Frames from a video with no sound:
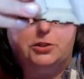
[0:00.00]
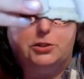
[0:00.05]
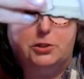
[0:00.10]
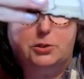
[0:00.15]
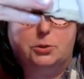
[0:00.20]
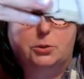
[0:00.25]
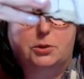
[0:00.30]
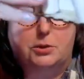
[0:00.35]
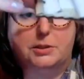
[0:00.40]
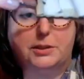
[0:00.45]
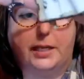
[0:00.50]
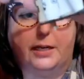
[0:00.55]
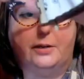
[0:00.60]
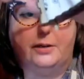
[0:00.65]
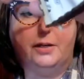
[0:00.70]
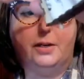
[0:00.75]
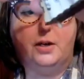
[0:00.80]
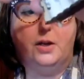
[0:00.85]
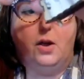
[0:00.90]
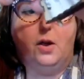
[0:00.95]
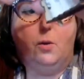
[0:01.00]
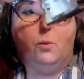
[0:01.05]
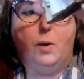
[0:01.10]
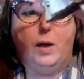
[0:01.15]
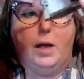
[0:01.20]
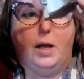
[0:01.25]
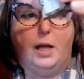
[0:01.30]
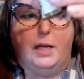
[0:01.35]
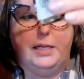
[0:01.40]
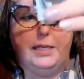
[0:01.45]
the scrolls out.
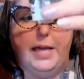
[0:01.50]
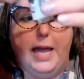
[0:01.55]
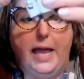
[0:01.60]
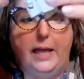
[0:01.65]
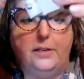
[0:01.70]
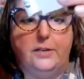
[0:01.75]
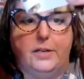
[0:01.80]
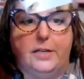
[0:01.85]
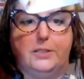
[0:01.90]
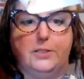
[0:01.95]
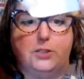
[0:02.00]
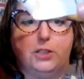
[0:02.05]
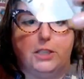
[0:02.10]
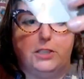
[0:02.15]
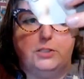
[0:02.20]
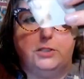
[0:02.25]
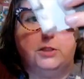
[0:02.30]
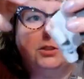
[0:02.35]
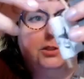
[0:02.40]
Well, yeah, you can change the